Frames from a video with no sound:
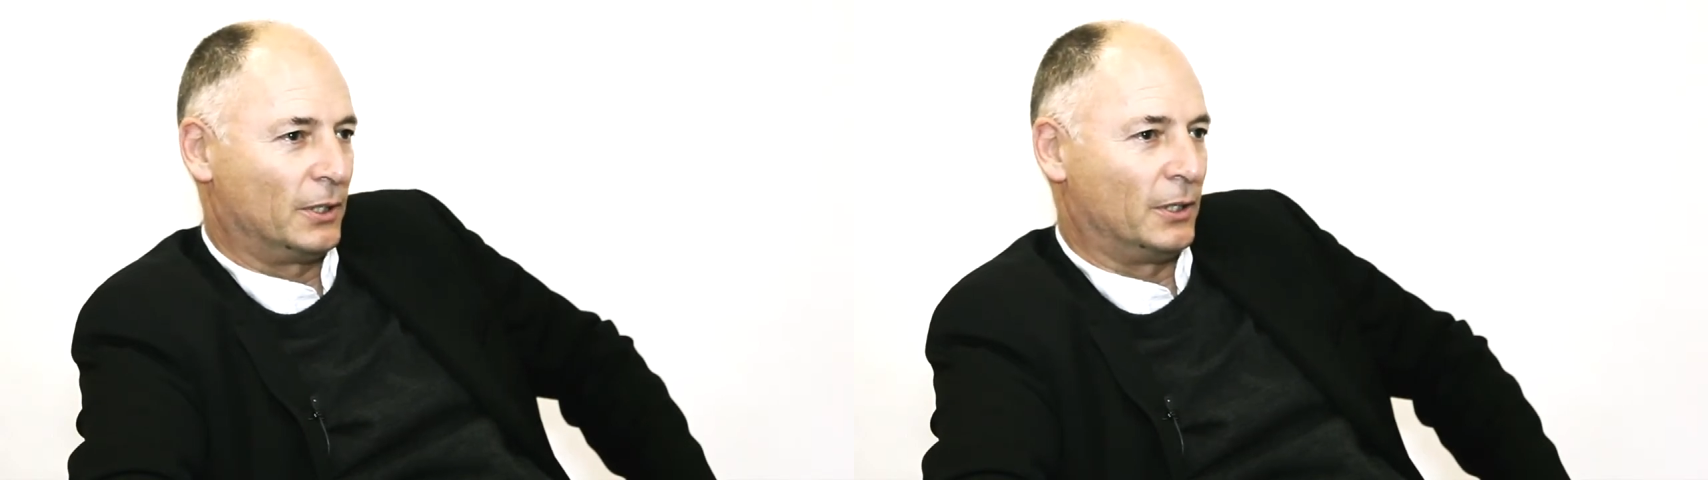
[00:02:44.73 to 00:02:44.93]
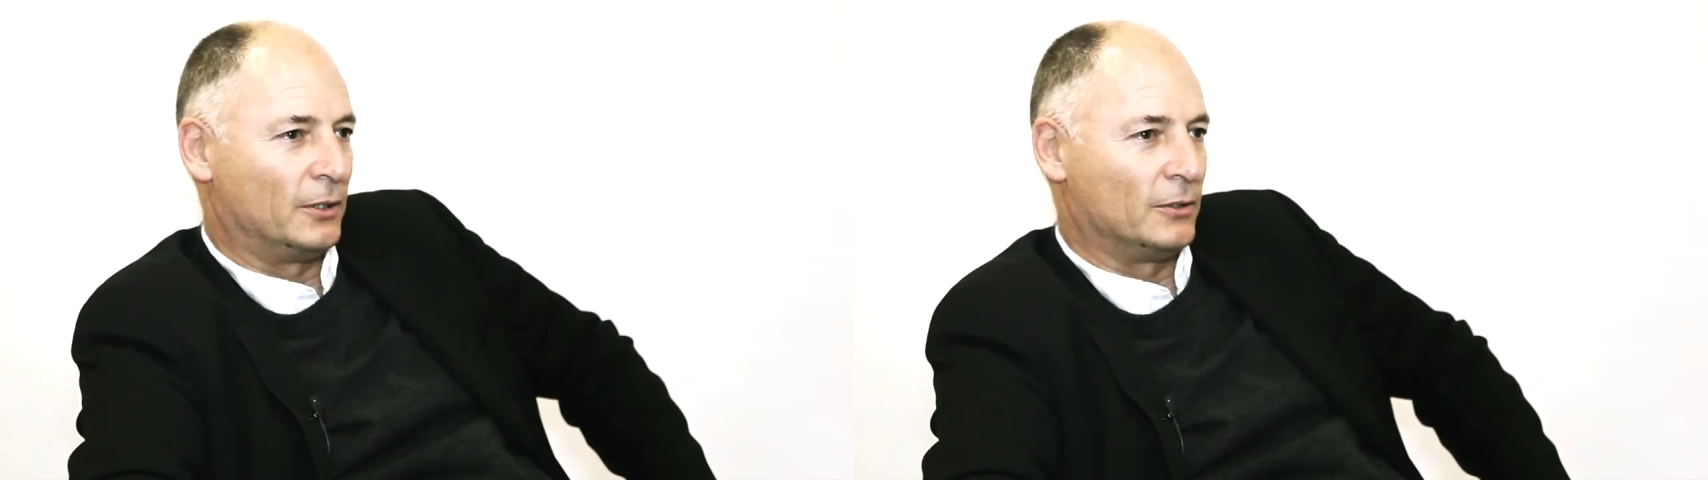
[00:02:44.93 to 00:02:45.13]

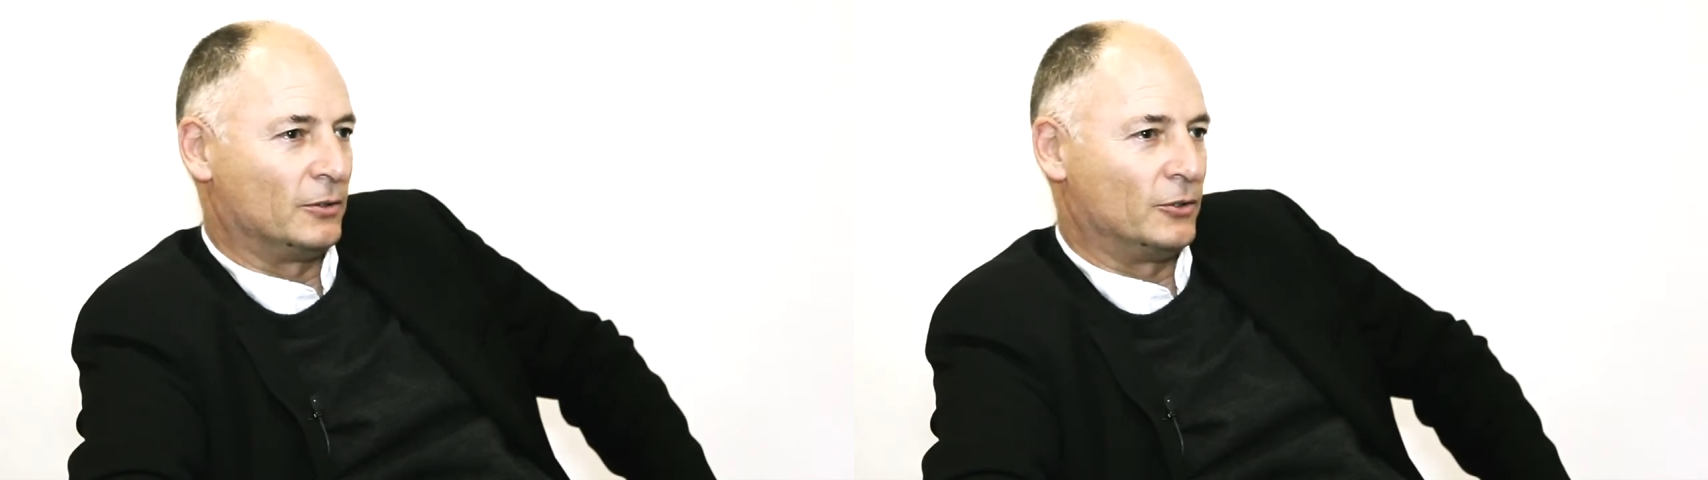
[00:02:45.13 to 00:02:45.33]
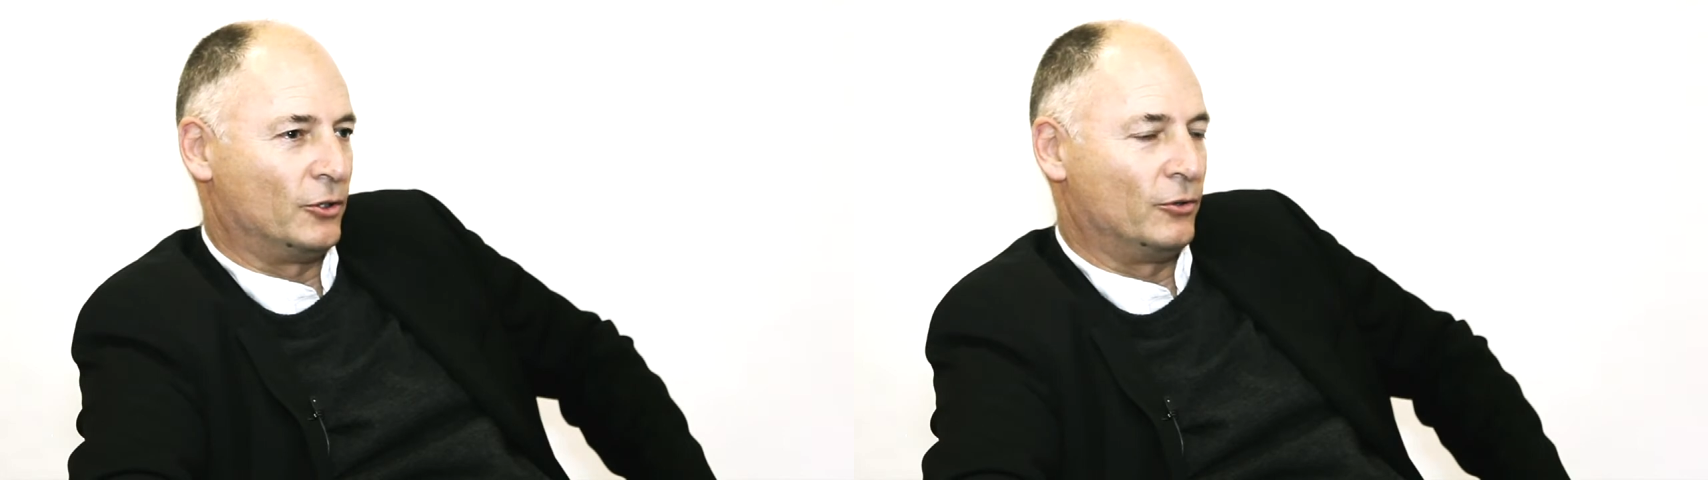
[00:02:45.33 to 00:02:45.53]

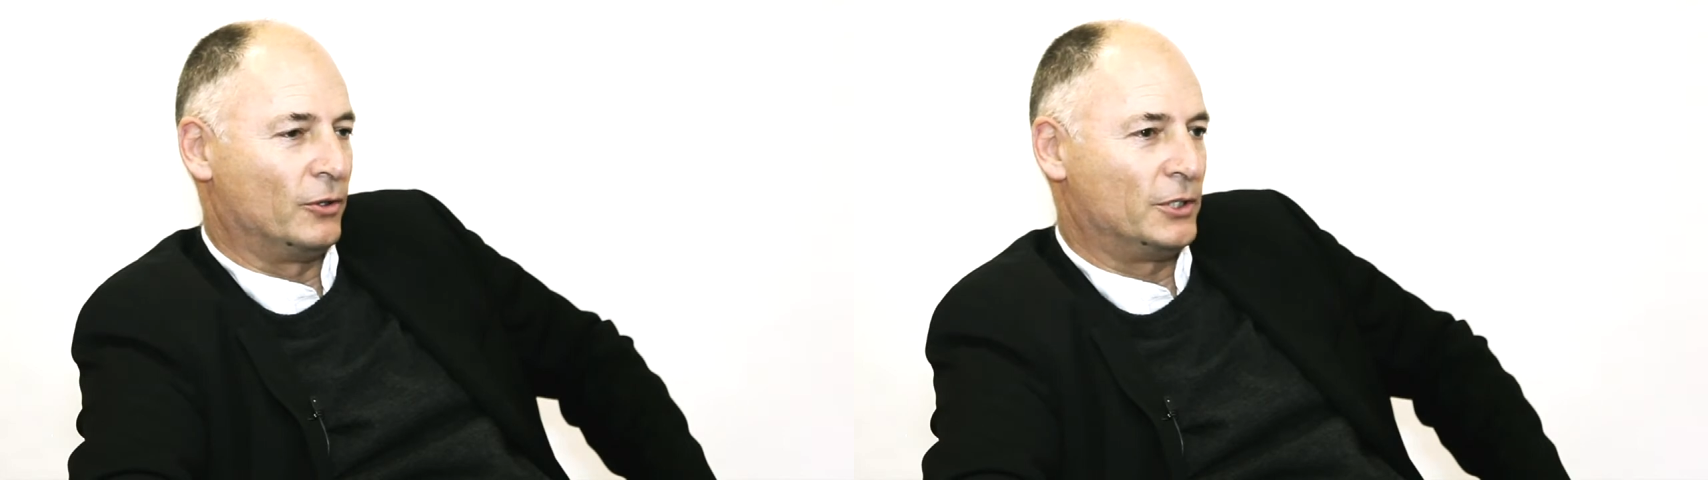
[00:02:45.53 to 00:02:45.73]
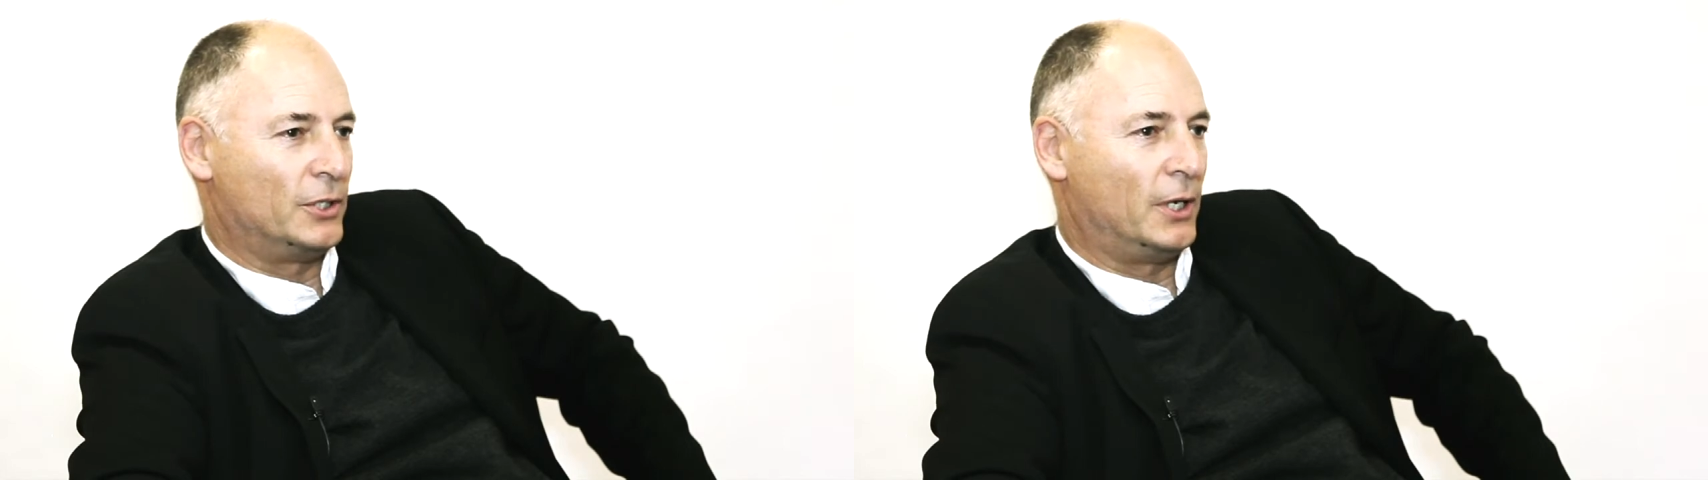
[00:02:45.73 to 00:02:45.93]
in June
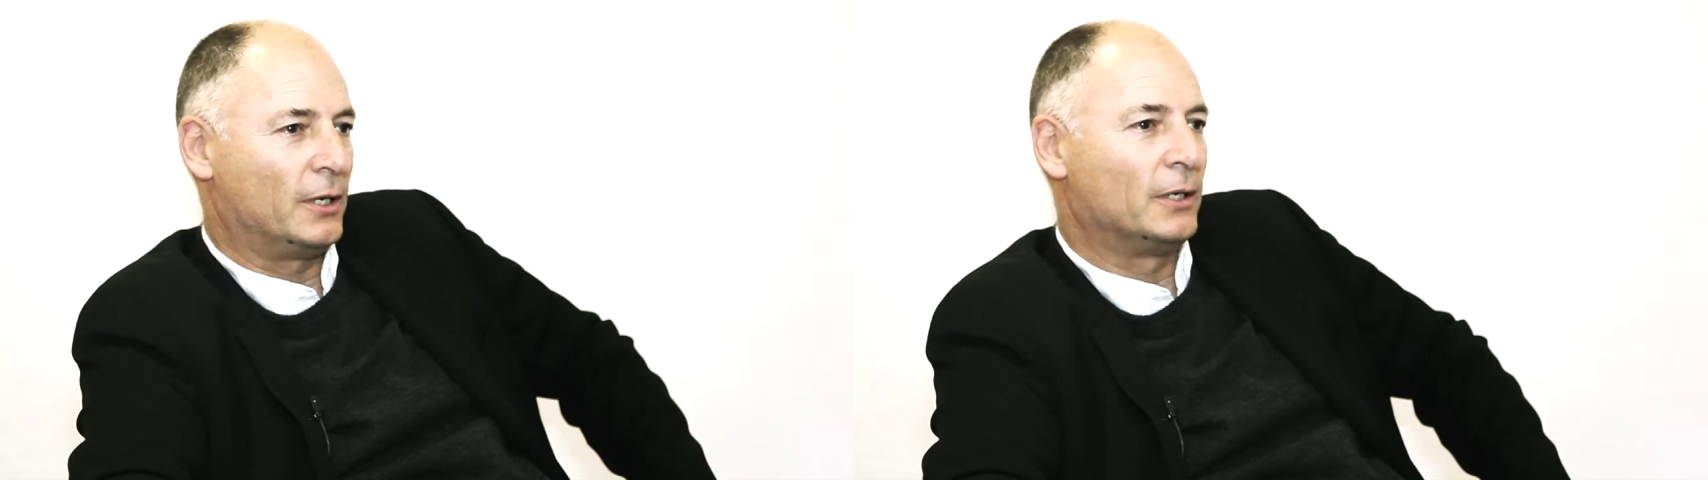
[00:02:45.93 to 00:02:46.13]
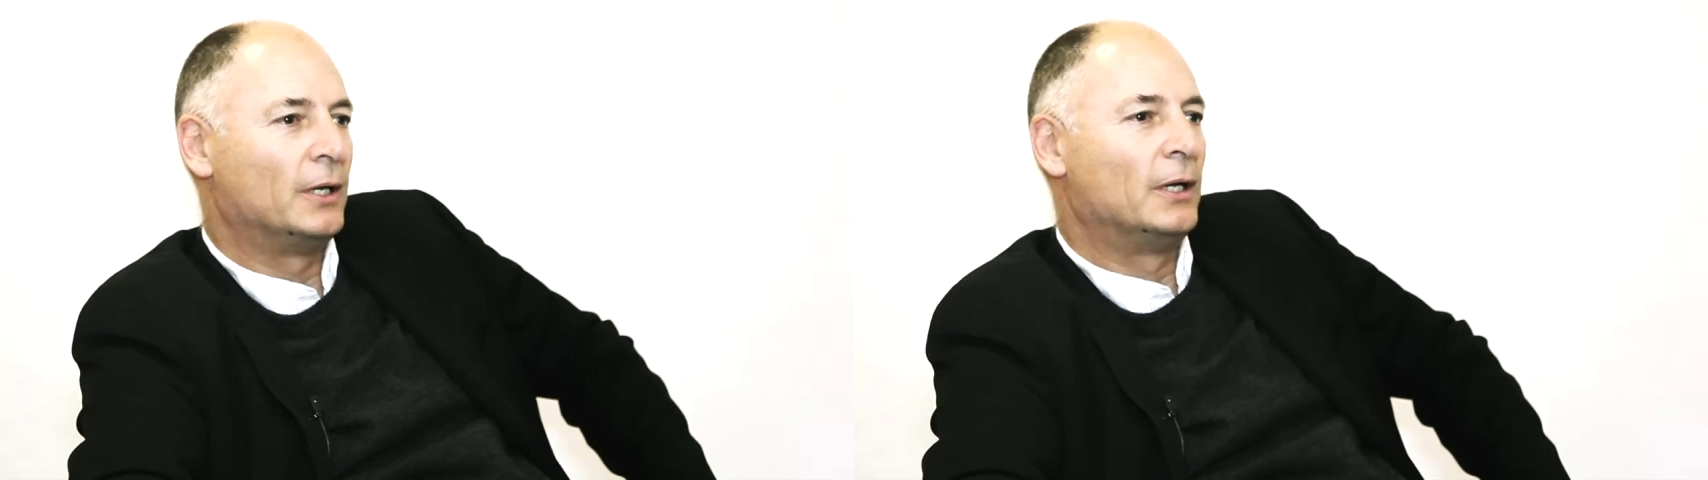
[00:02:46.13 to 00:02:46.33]
this year.